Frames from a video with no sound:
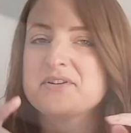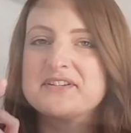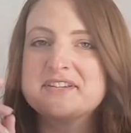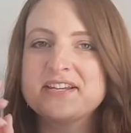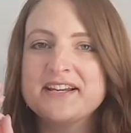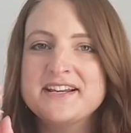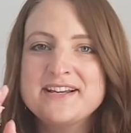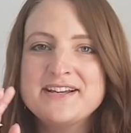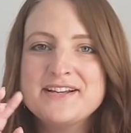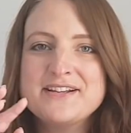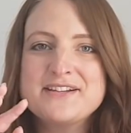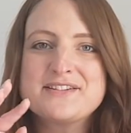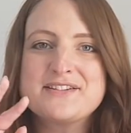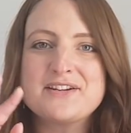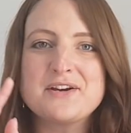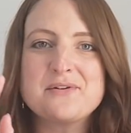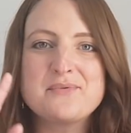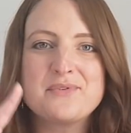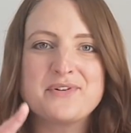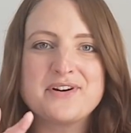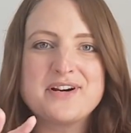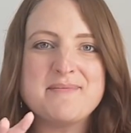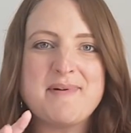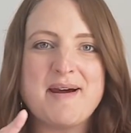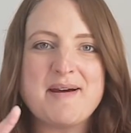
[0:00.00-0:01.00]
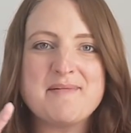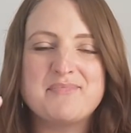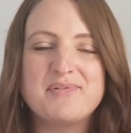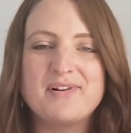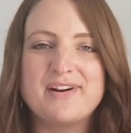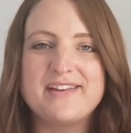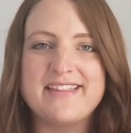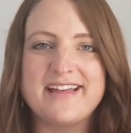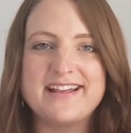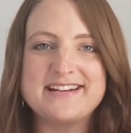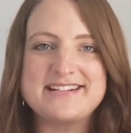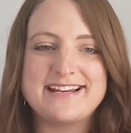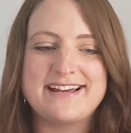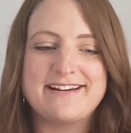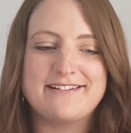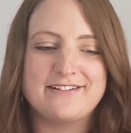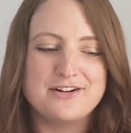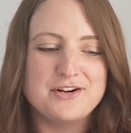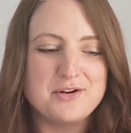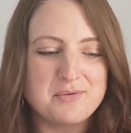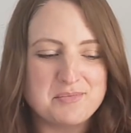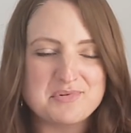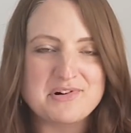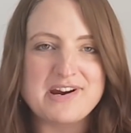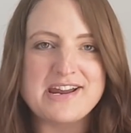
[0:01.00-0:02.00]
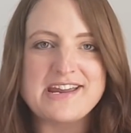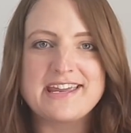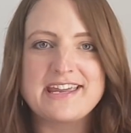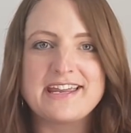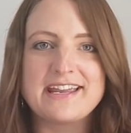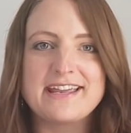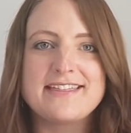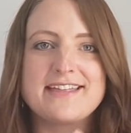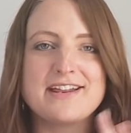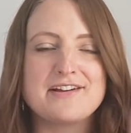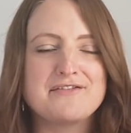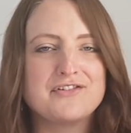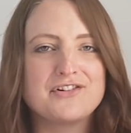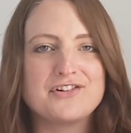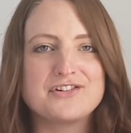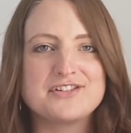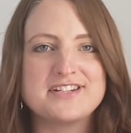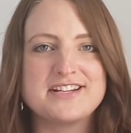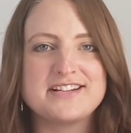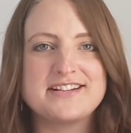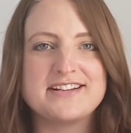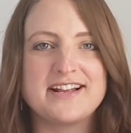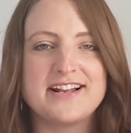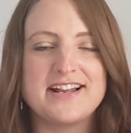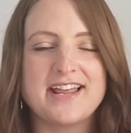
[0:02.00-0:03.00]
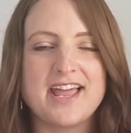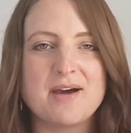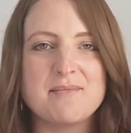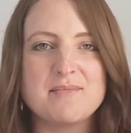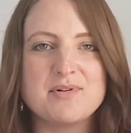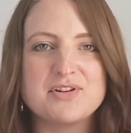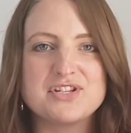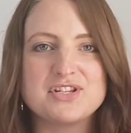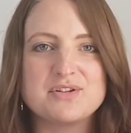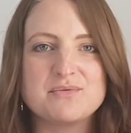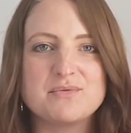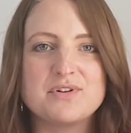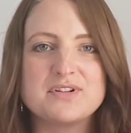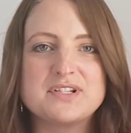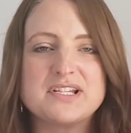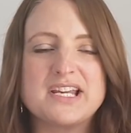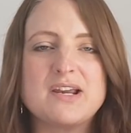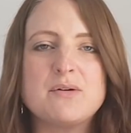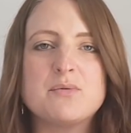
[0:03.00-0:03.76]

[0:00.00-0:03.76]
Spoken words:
was so worried about putting that down and not breaking it that I forgot to tell you how much it was.